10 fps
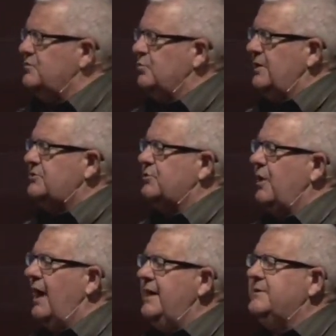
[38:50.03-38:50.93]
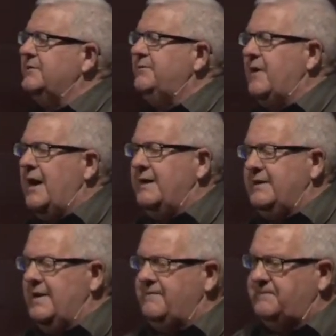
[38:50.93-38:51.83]
we try to find
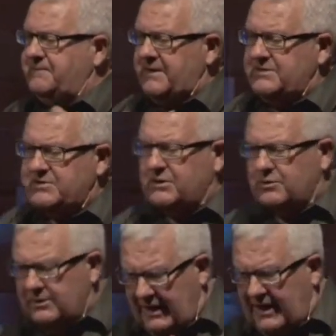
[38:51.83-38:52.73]
a physical